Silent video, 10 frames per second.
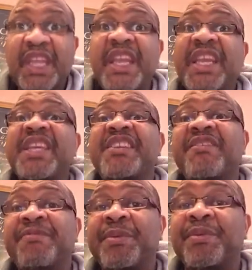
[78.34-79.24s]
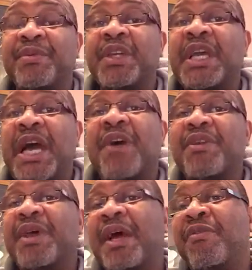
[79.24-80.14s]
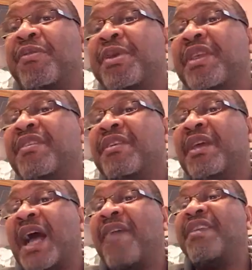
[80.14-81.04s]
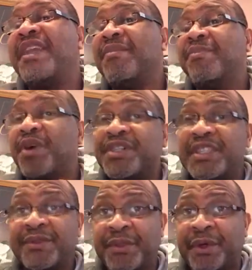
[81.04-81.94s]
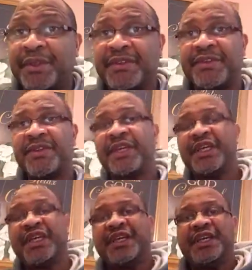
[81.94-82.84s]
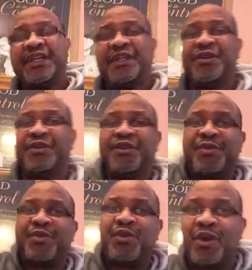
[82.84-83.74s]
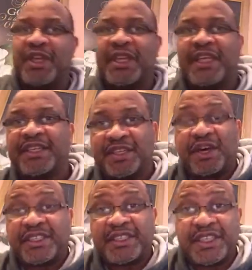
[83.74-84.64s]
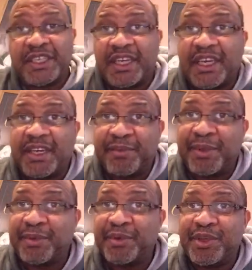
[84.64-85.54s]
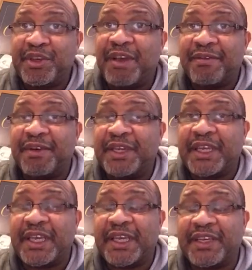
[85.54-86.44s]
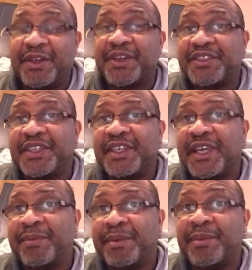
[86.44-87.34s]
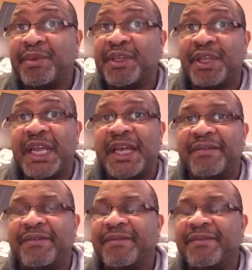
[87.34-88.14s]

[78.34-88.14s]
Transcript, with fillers: negative people. I want to, I want to be in, having positive thoughts. You know, those people call it uh, toxic uh, people. You need to avoid uh, toxic uh, people in your life.